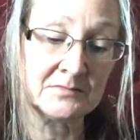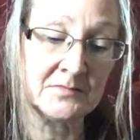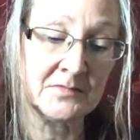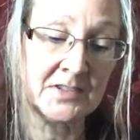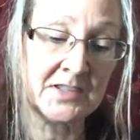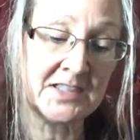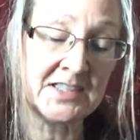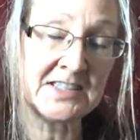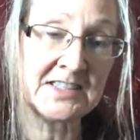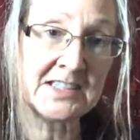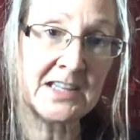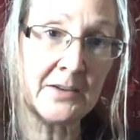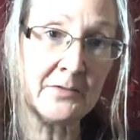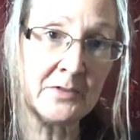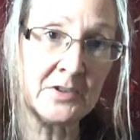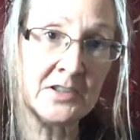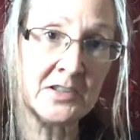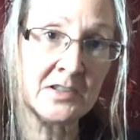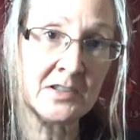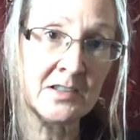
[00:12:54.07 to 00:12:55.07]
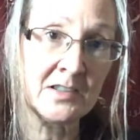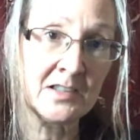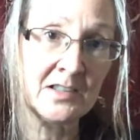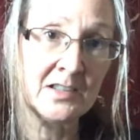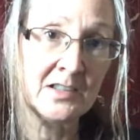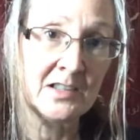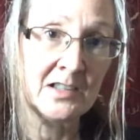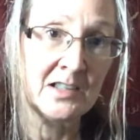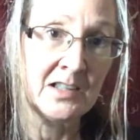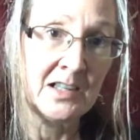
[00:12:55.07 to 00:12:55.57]
discovered,
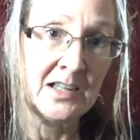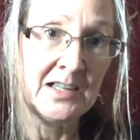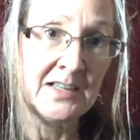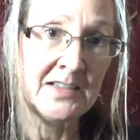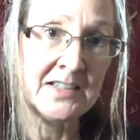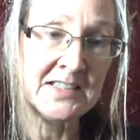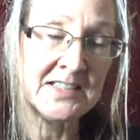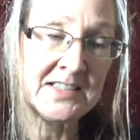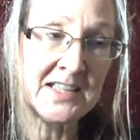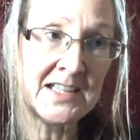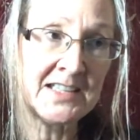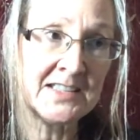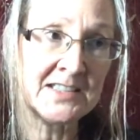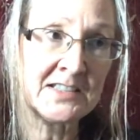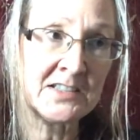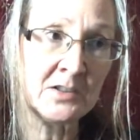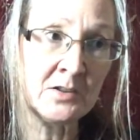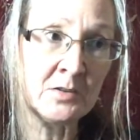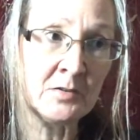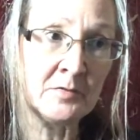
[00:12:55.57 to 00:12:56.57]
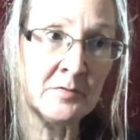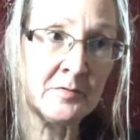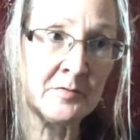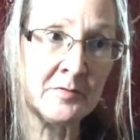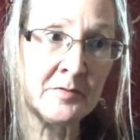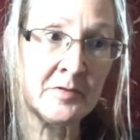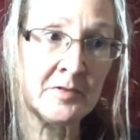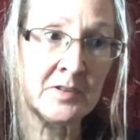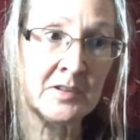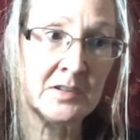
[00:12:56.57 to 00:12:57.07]
in the sense of